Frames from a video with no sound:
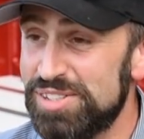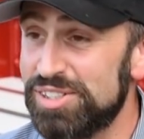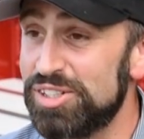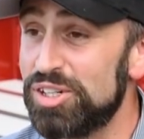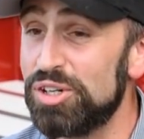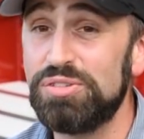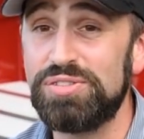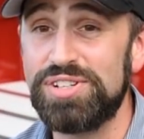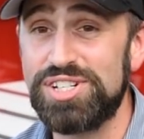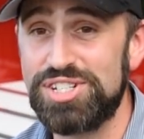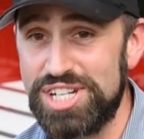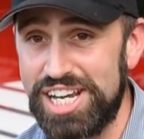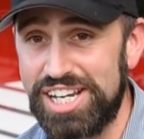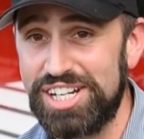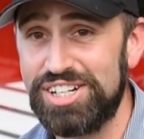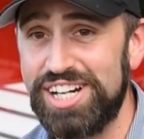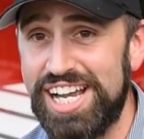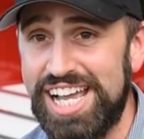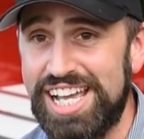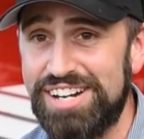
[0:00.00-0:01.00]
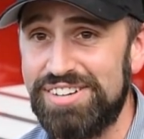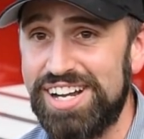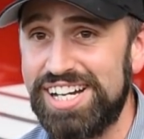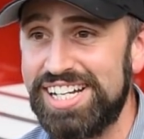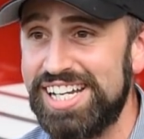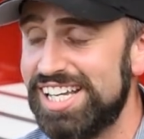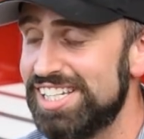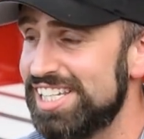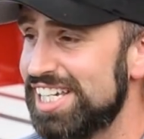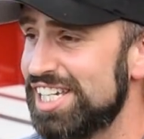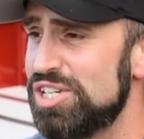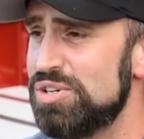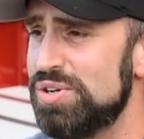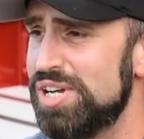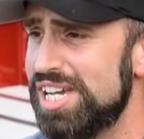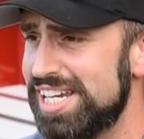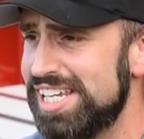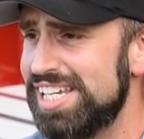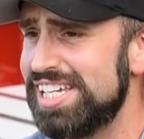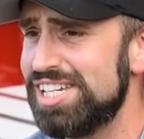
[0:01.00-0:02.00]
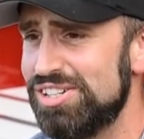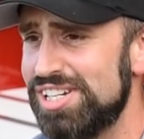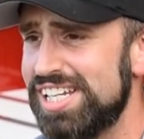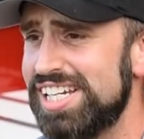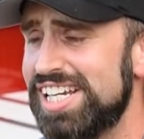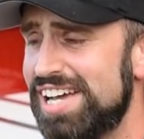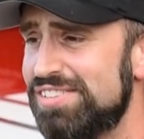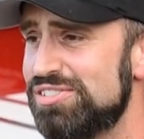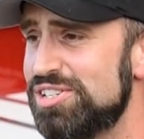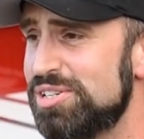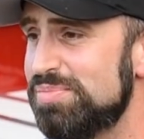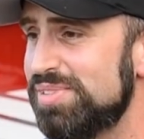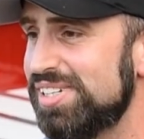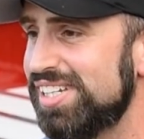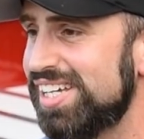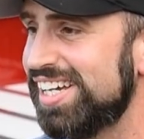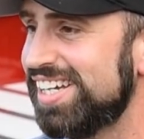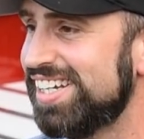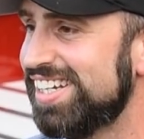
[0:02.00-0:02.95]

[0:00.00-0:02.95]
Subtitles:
Girlfriend's shaking her head right now, like, you idiot, you need to have AAA.